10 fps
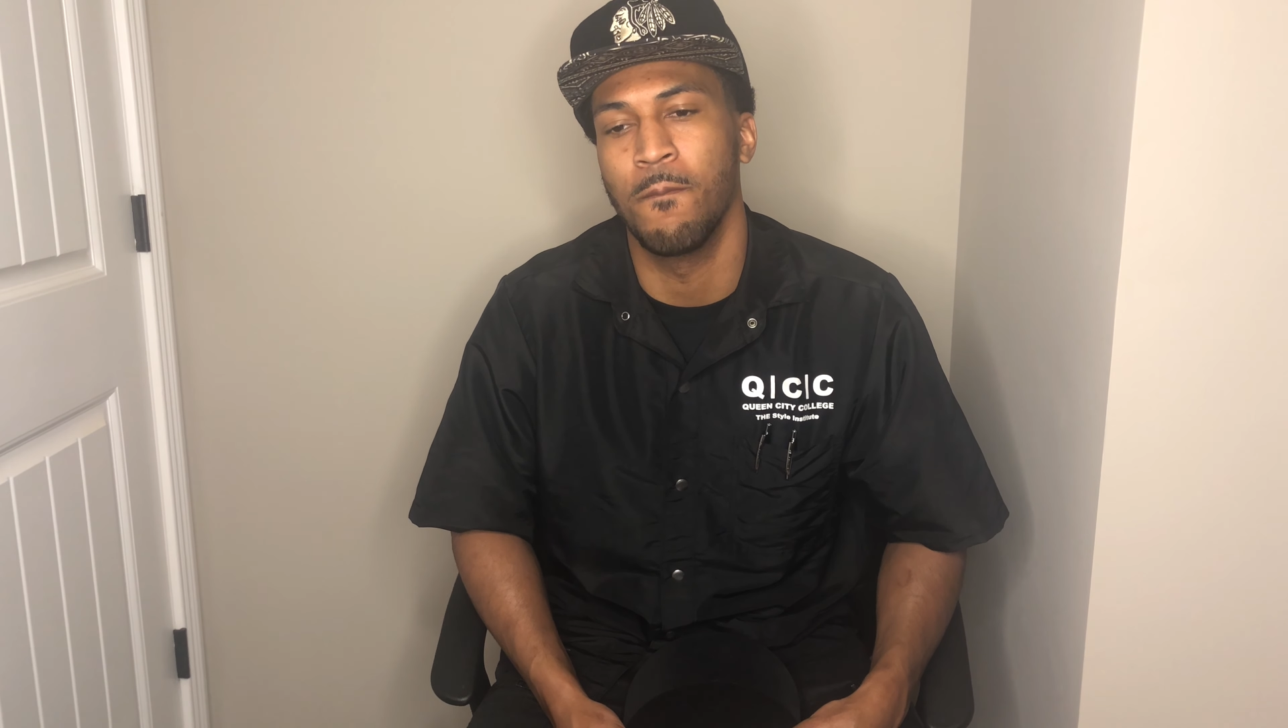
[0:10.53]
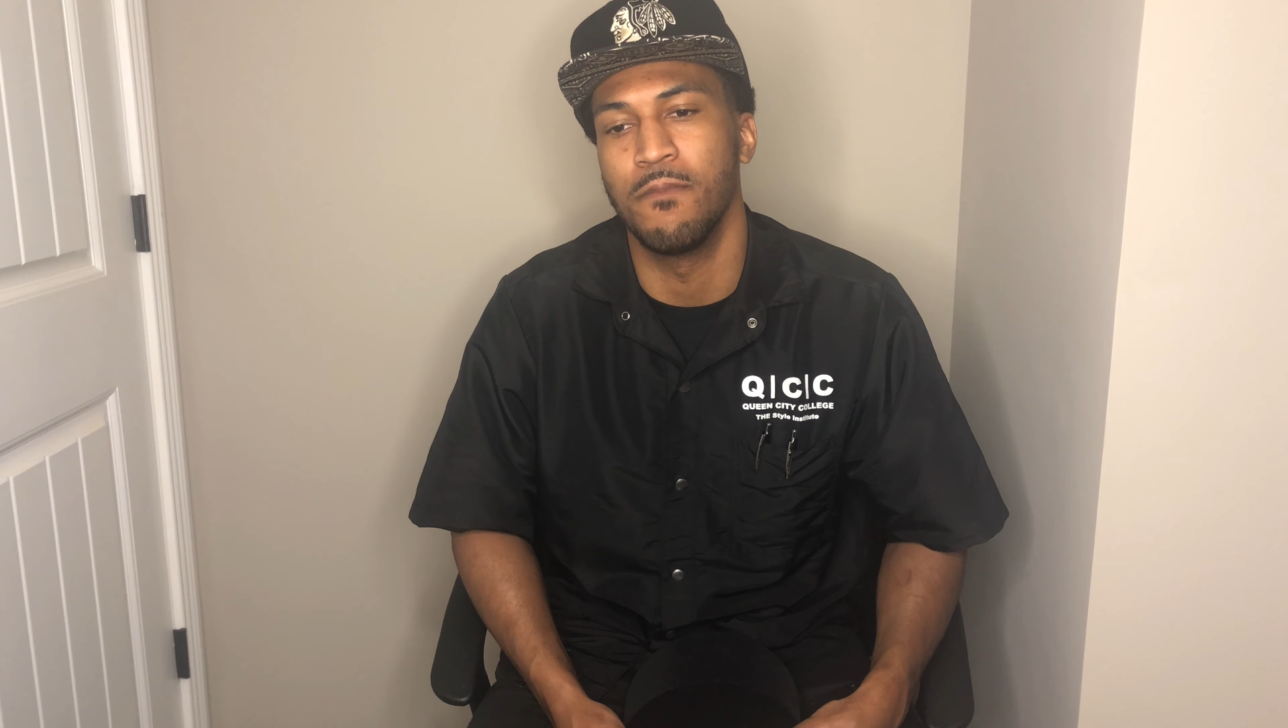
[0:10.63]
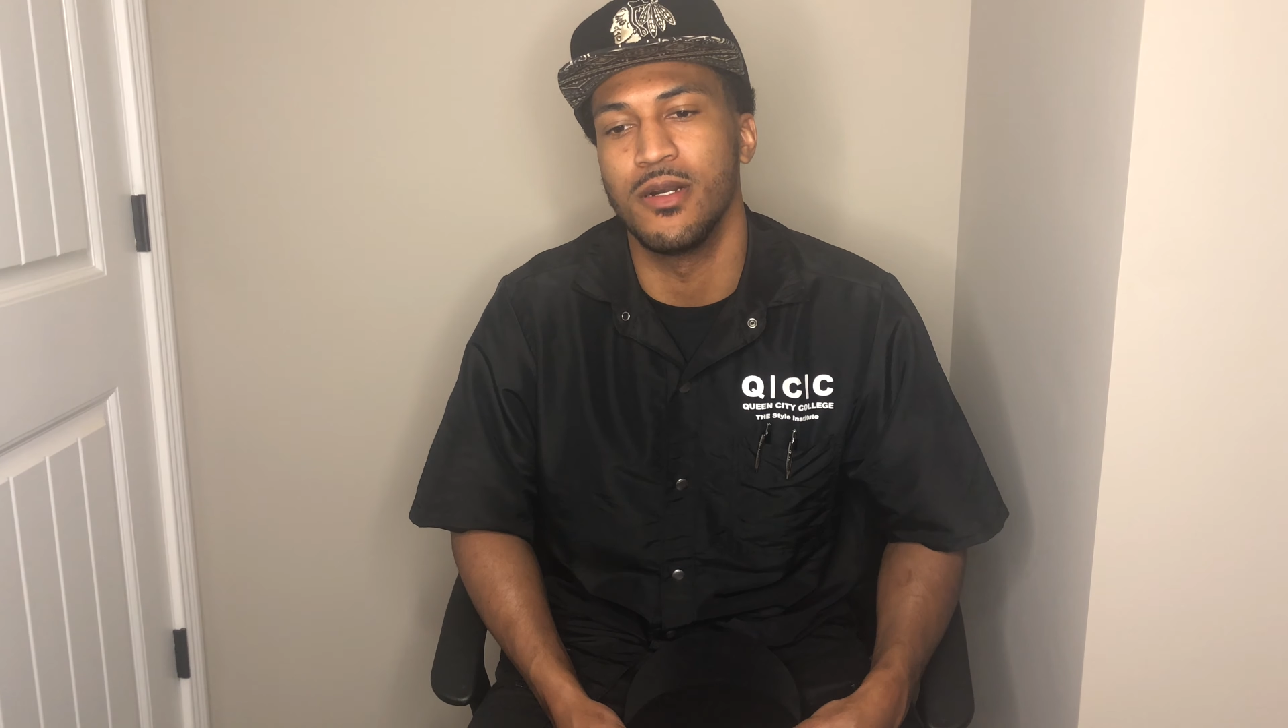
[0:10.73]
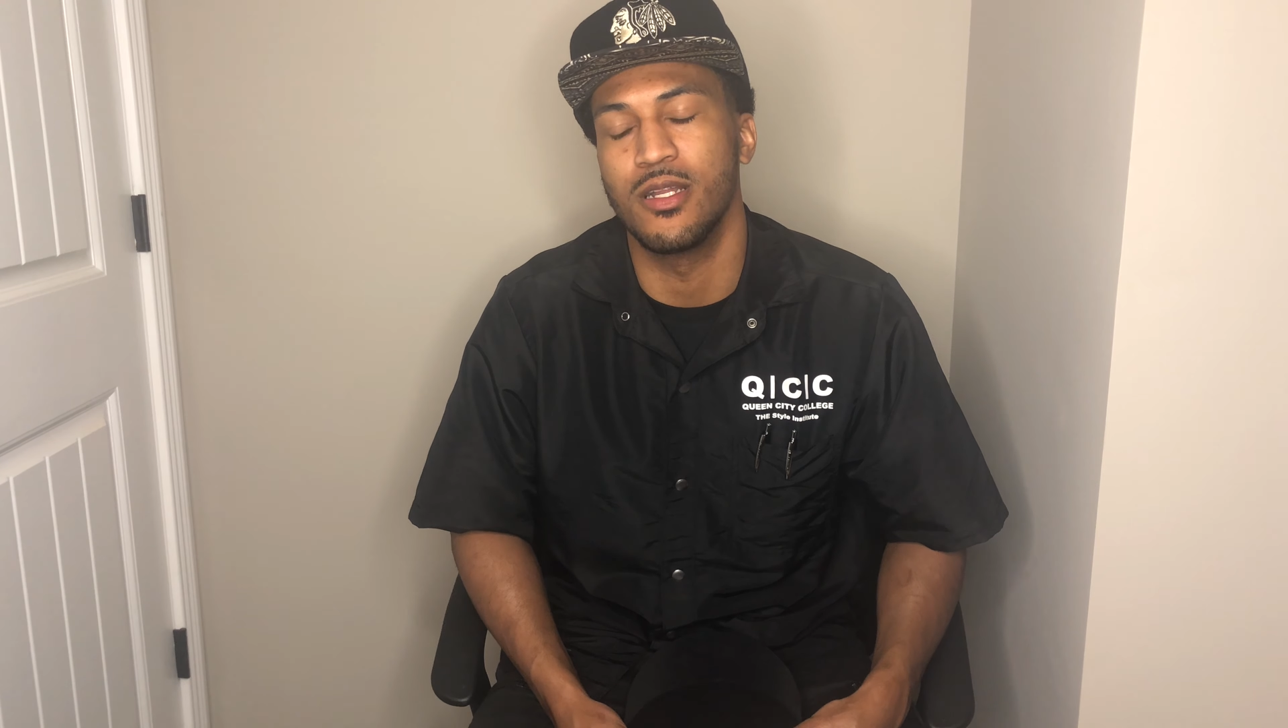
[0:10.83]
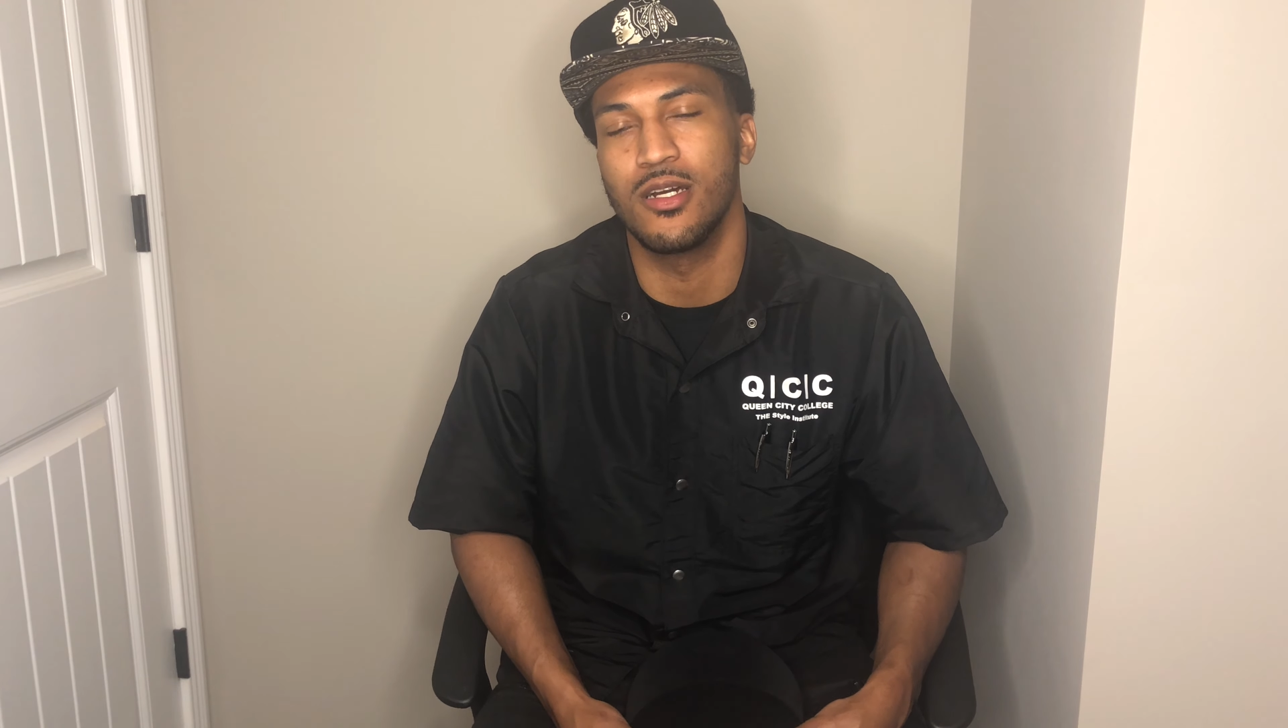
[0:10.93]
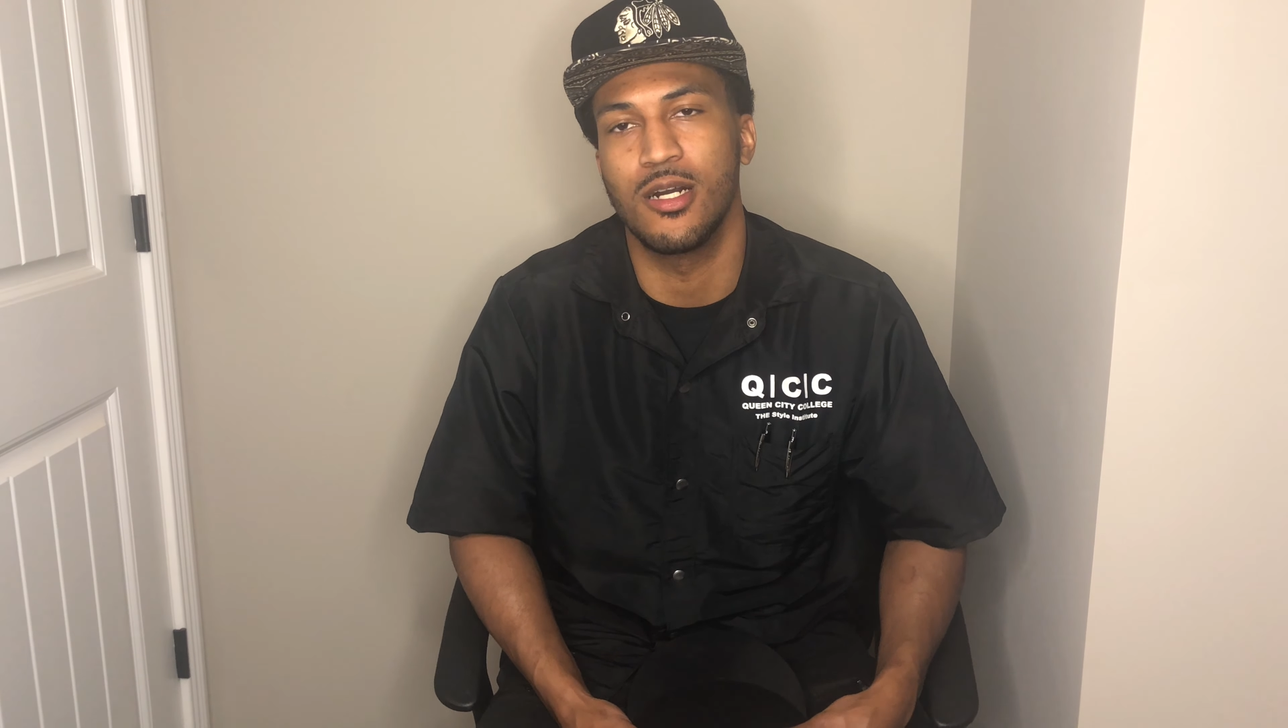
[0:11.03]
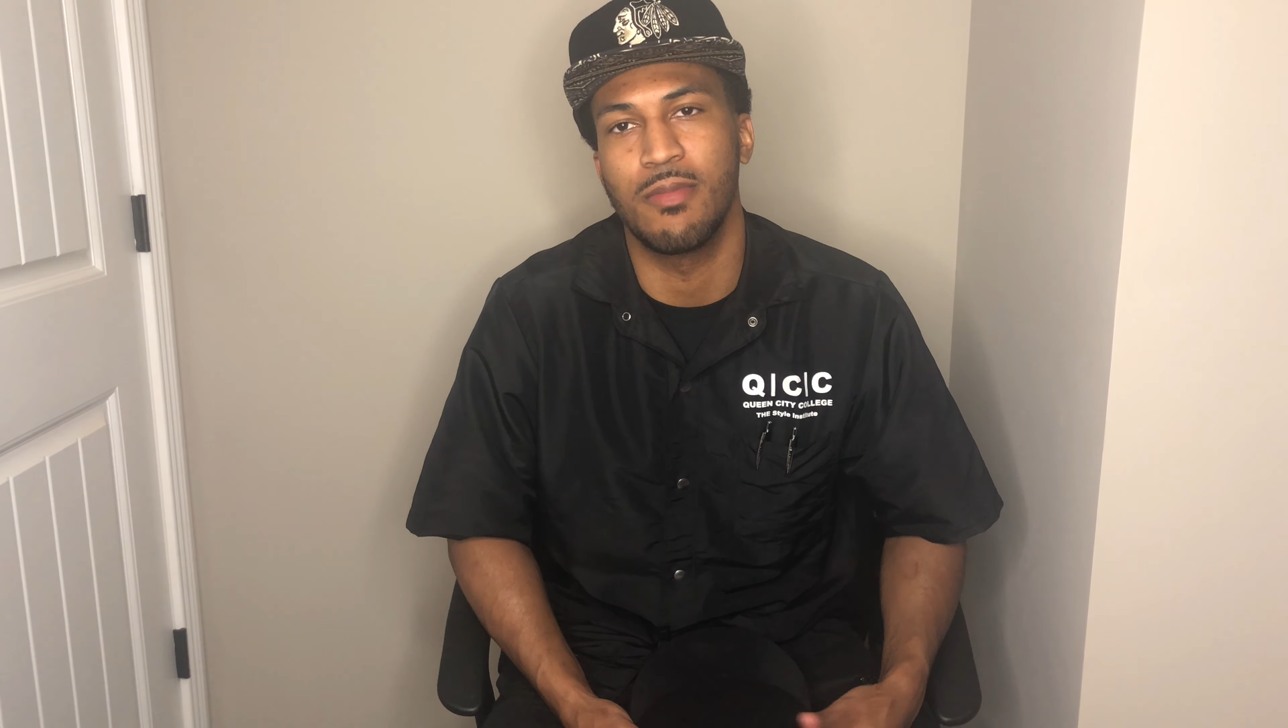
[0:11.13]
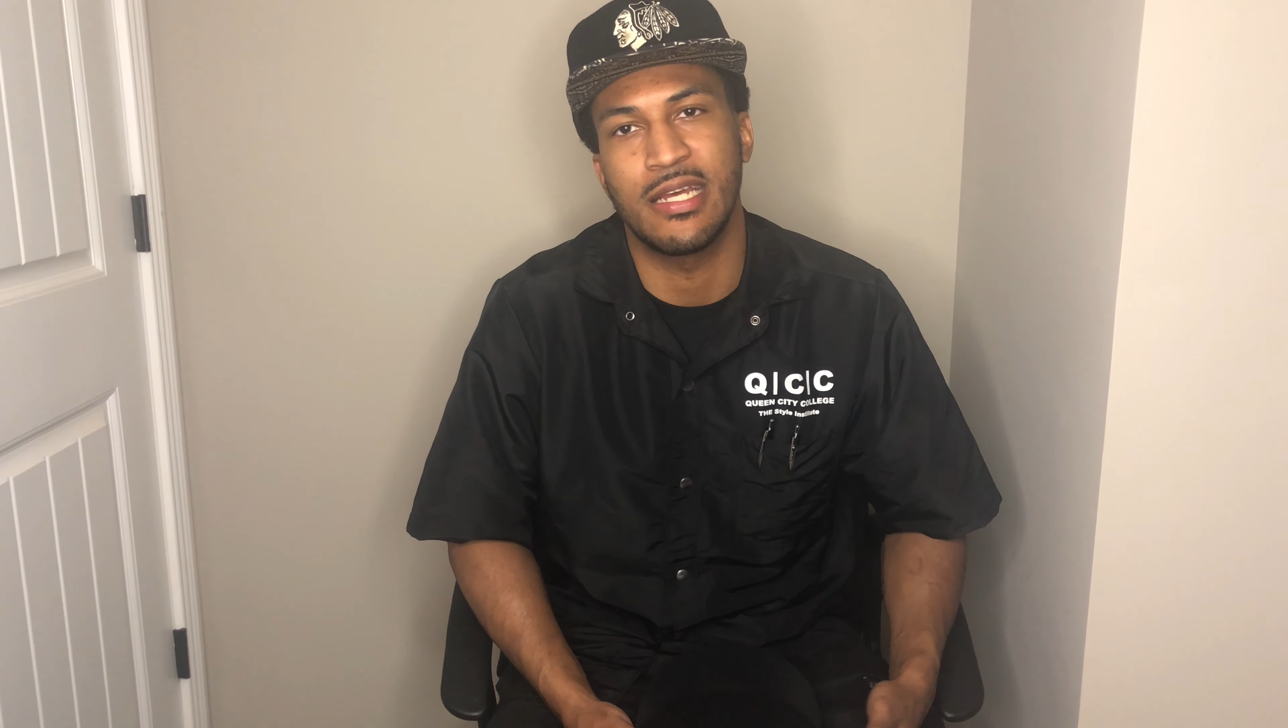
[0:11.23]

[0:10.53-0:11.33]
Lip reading: but my